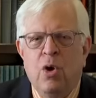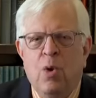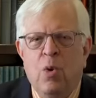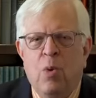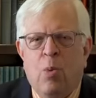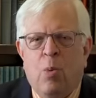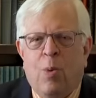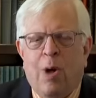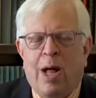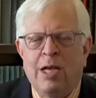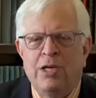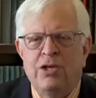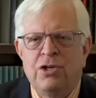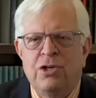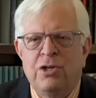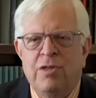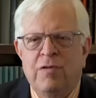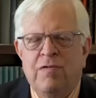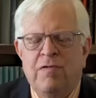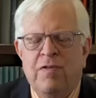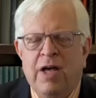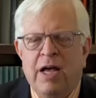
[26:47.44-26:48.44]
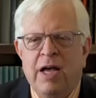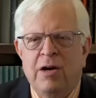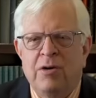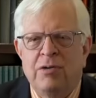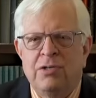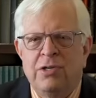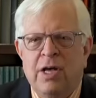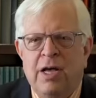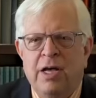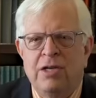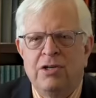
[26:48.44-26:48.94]
watch the
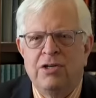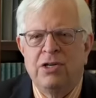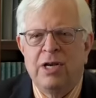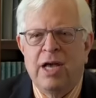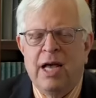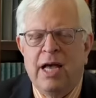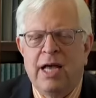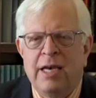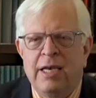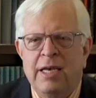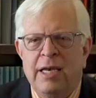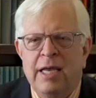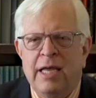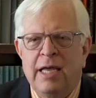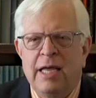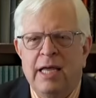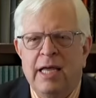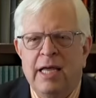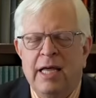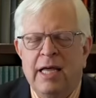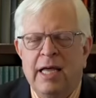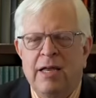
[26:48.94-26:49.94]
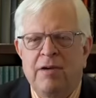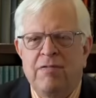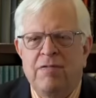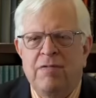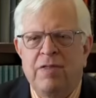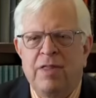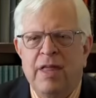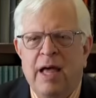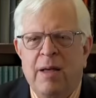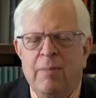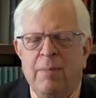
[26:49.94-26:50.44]
fireside chat, and
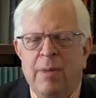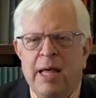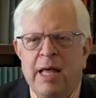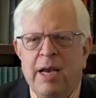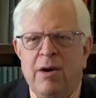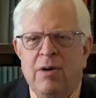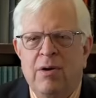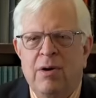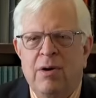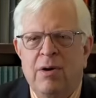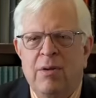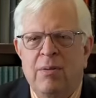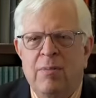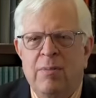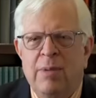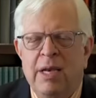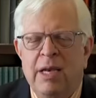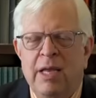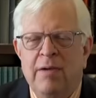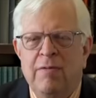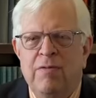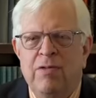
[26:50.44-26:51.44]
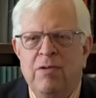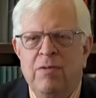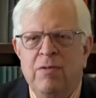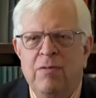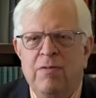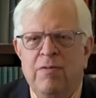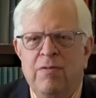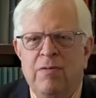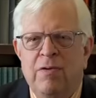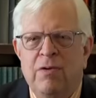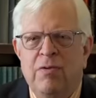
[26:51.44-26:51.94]
for that matter, many of
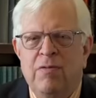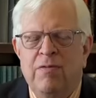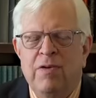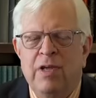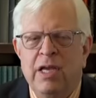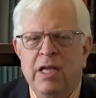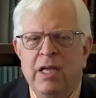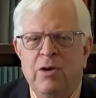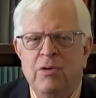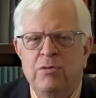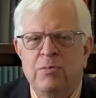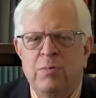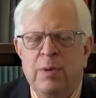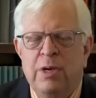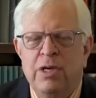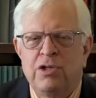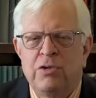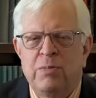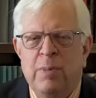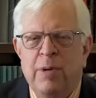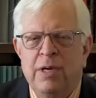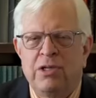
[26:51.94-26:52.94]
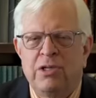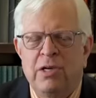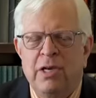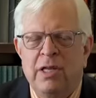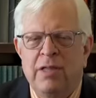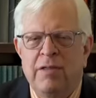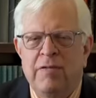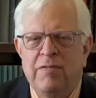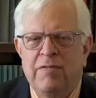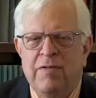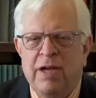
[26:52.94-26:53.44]
the videos, but especially
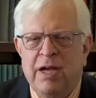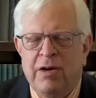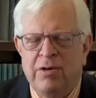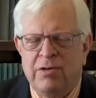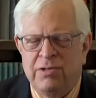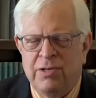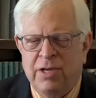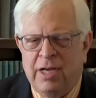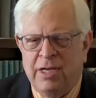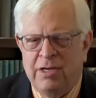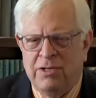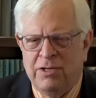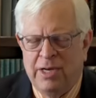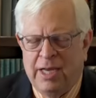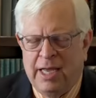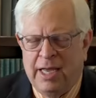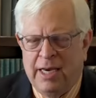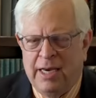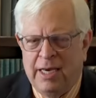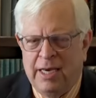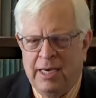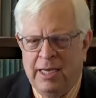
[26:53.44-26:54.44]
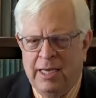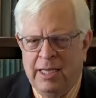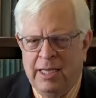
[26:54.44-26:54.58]
the fireside chat